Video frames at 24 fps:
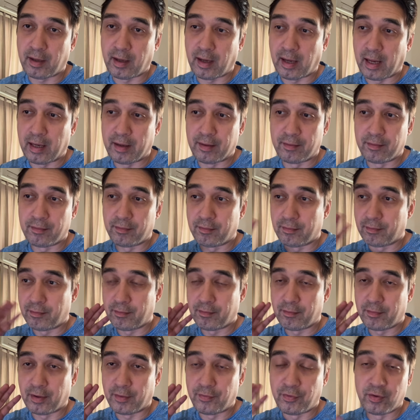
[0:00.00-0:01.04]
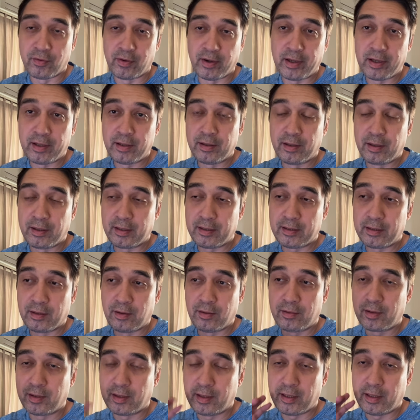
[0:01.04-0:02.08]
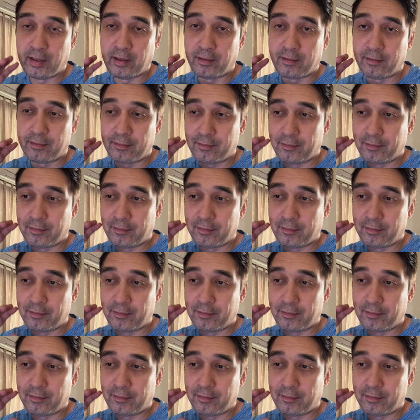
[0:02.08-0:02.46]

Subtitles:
And if you're running globally,